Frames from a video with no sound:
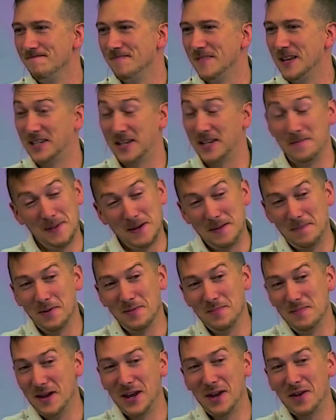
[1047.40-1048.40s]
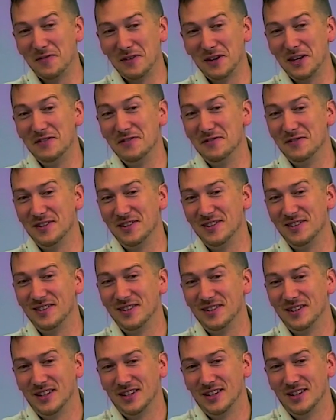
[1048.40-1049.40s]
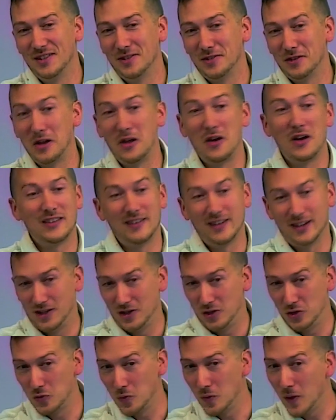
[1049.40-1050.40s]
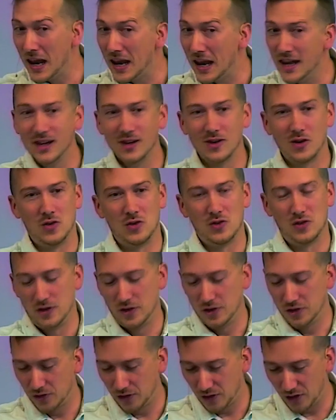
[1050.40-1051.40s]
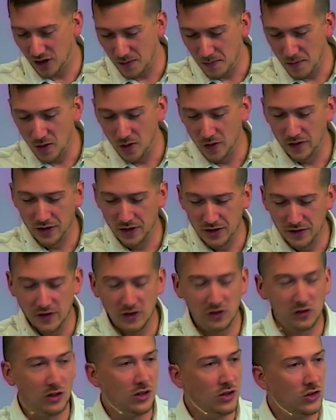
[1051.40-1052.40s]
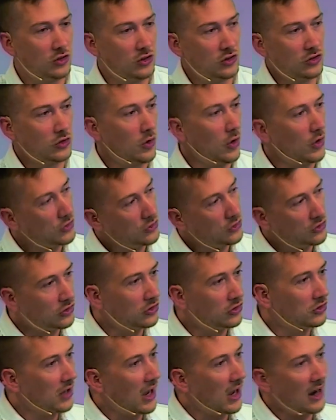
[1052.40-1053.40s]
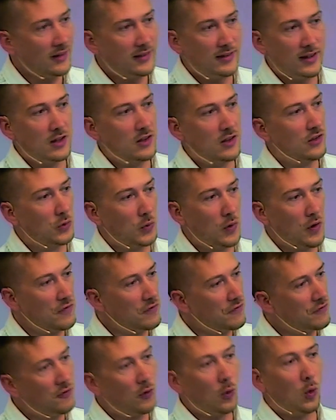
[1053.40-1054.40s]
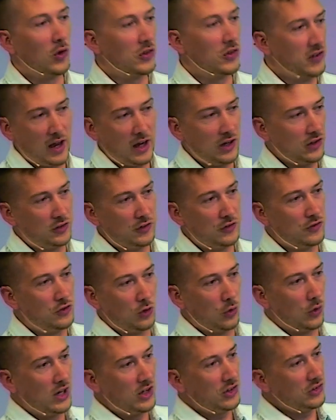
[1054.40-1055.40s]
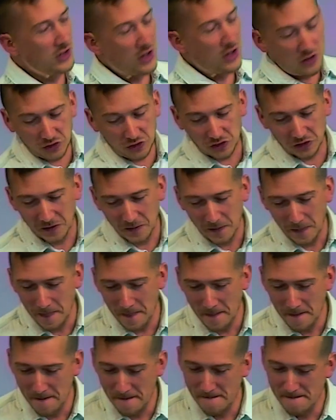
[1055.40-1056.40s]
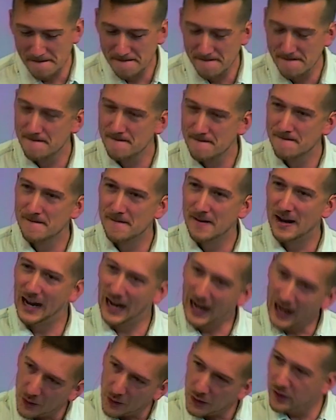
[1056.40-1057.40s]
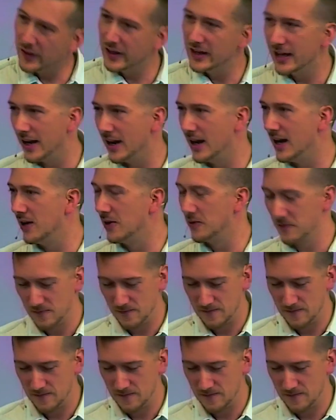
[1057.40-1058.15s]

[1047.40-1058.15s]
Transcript: Some people may have even delighted in dwelling on the drama and the division and just got sucked into a vortex of joylessness. How do they get out?